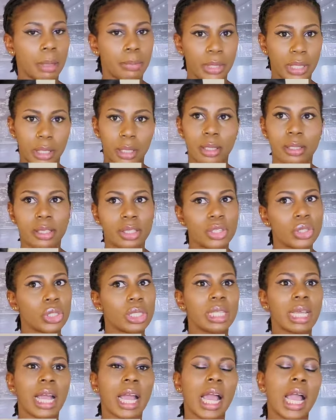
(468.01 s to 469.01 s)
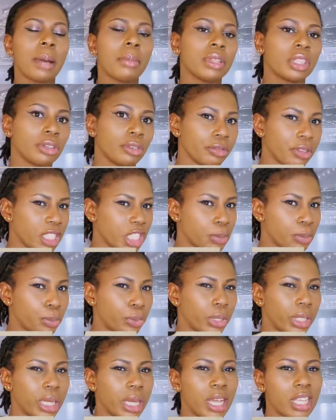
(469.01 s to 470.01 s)
because usually I'm an over
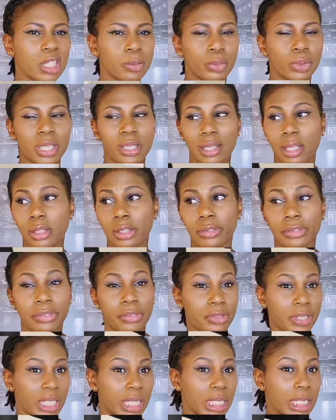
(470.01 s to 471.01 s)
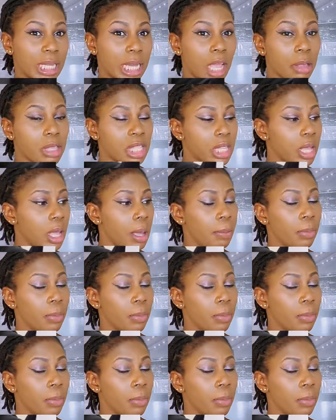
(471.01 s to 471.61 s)
sprayer. I spray 10 to 15 times.